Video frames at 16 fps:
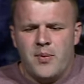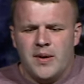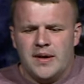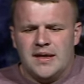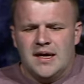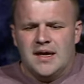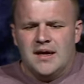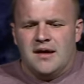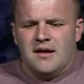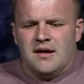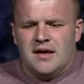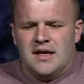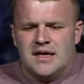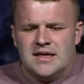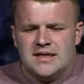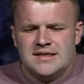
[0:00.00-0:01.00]
But
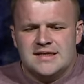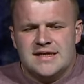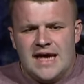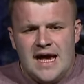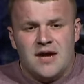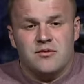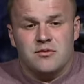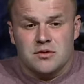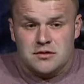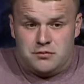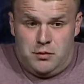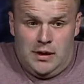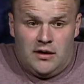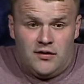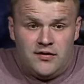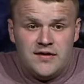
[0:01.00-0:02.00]
his dad was
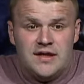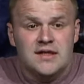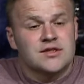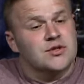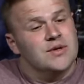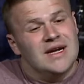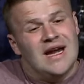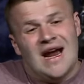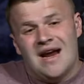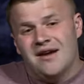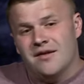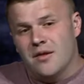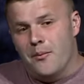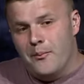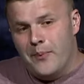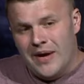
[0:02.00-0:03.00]
wealthy, and so he
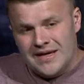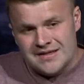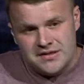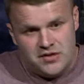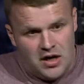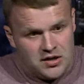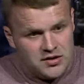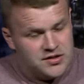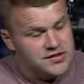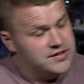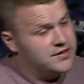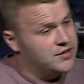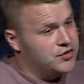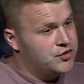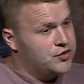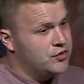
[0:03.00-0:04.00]
hired the best doctors.
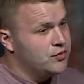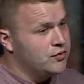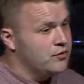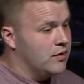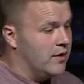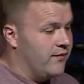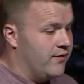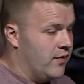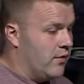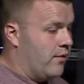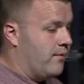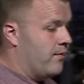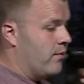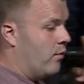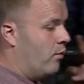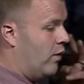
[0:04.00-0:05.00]
And the two of the
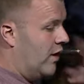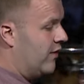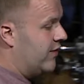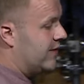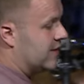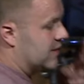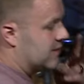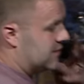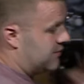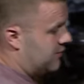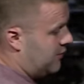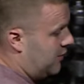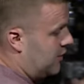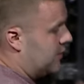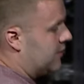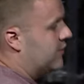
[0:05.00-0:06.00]

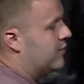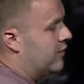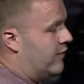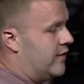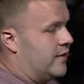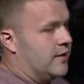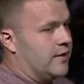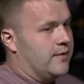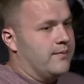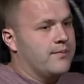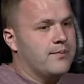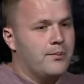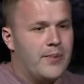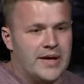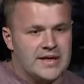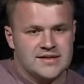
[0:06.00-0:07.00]
wealthiest or two of the
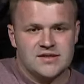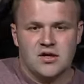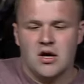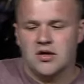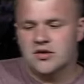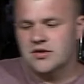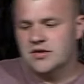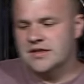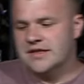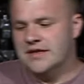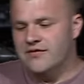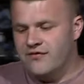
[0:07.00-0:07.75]
best doctors